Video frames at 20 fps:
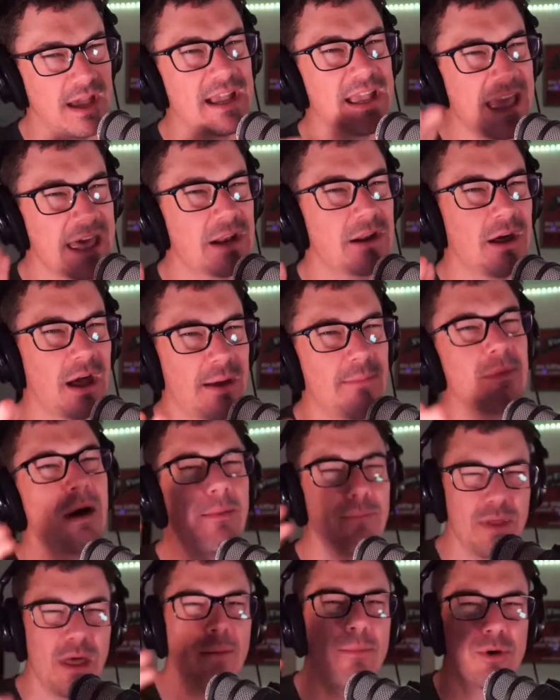I get it.
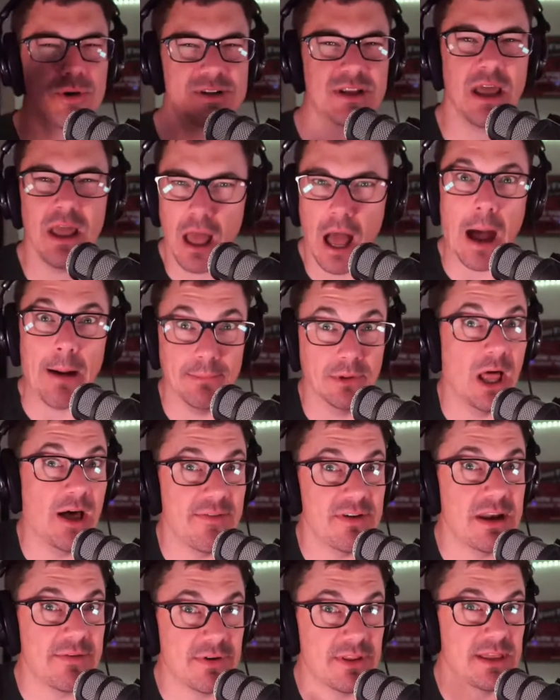I mean, I'm understanding. I'm
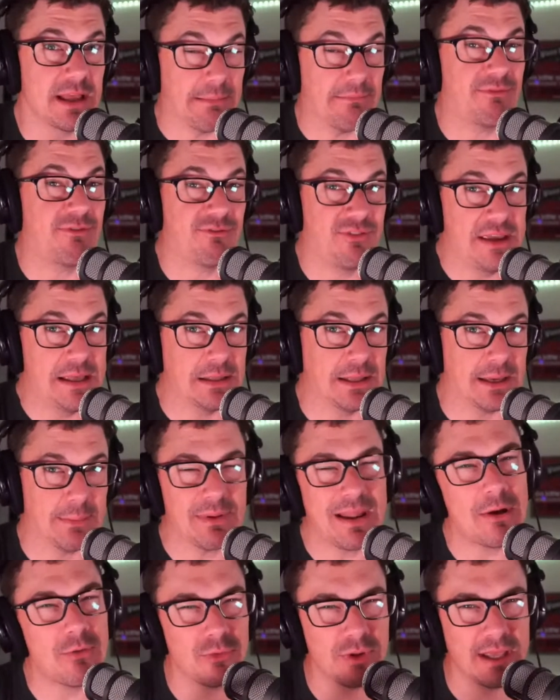loving everything I'm
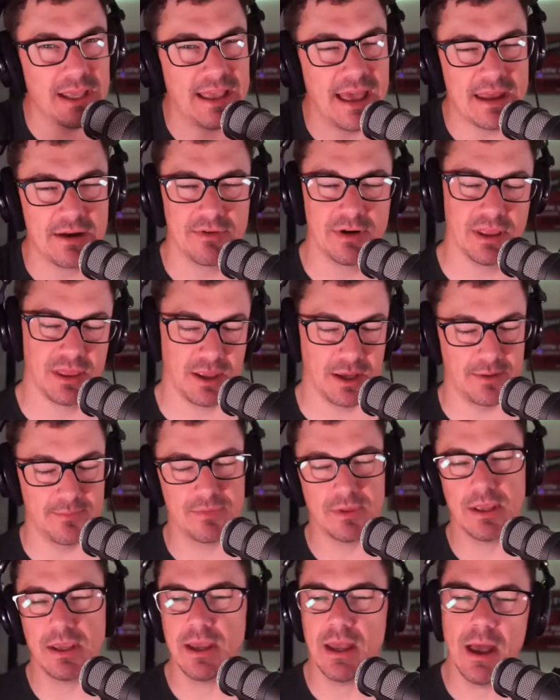feeling, but I don't really get everything.
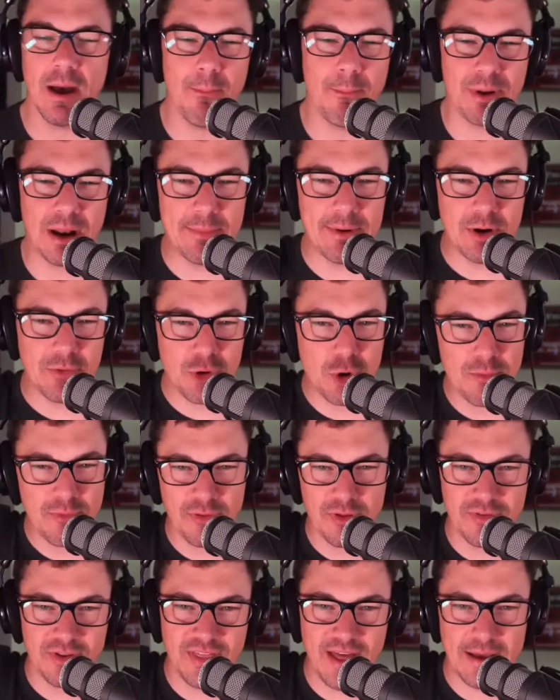But I'm in a room
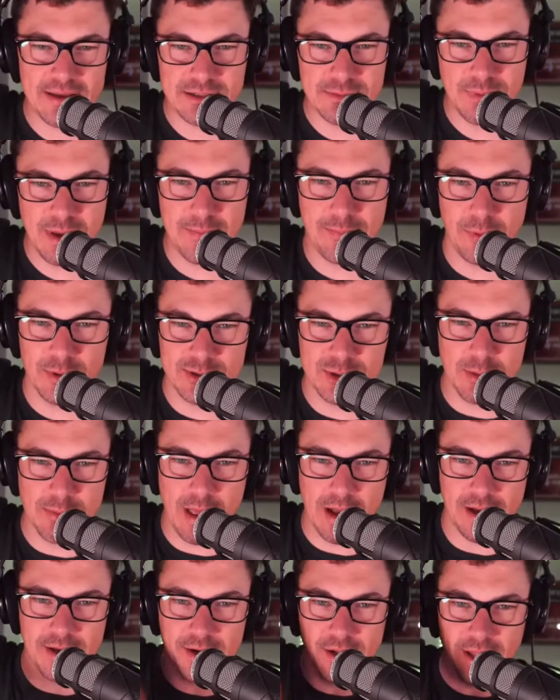full of 1,000 people, so
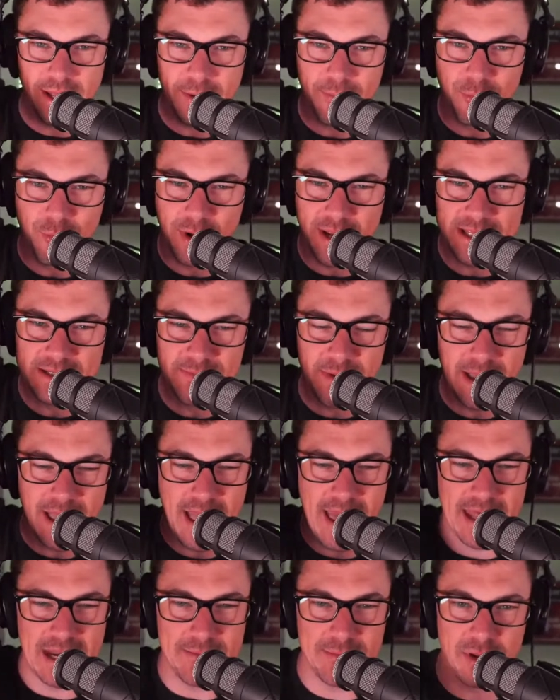I'm not going to like raise my
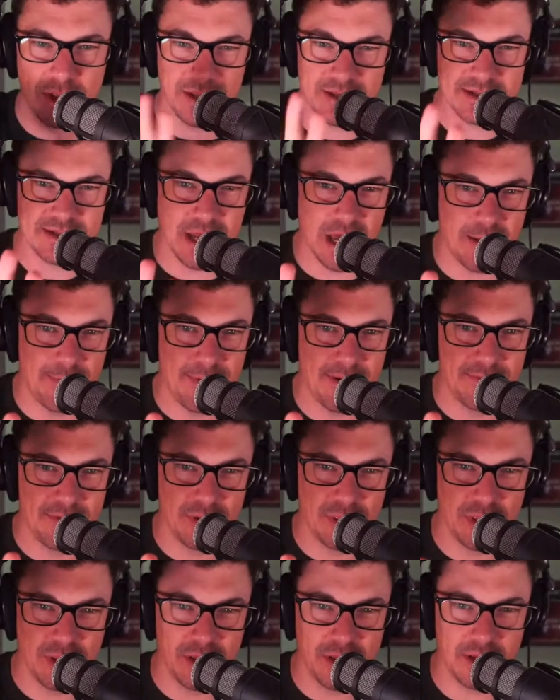hand and be like, stop
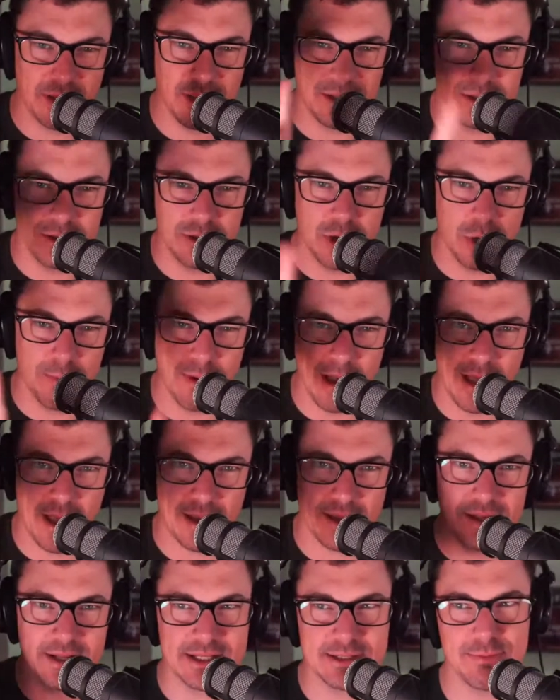everything. Can you go
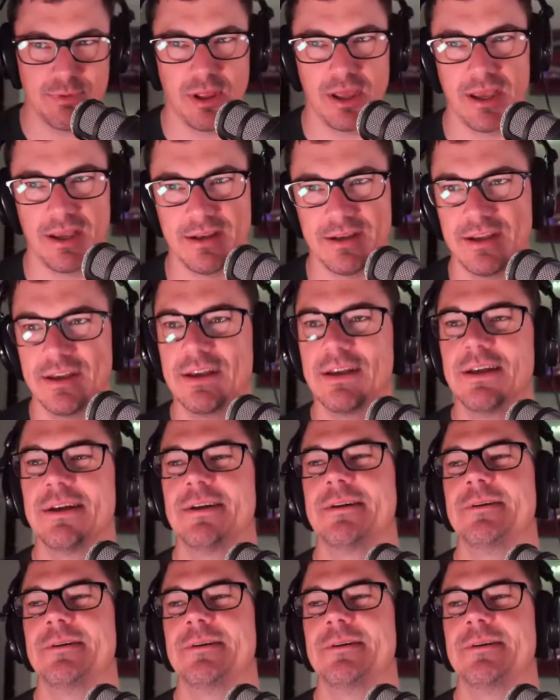back and explain?